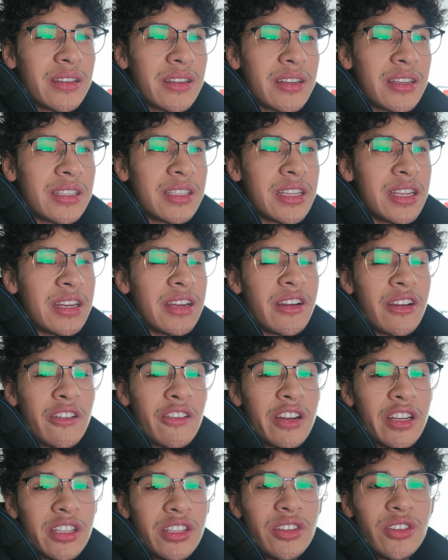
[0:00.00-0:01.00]
Because then it
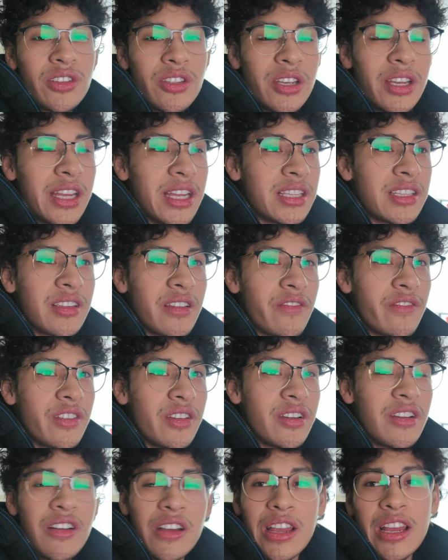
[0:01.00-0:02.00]
hurries you to get stuff
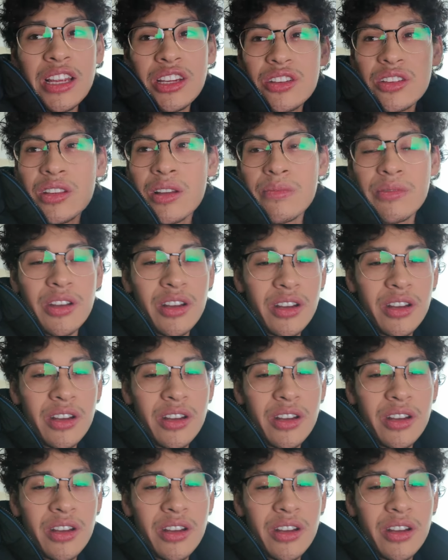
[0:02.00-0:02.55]
done. Okay, I should stop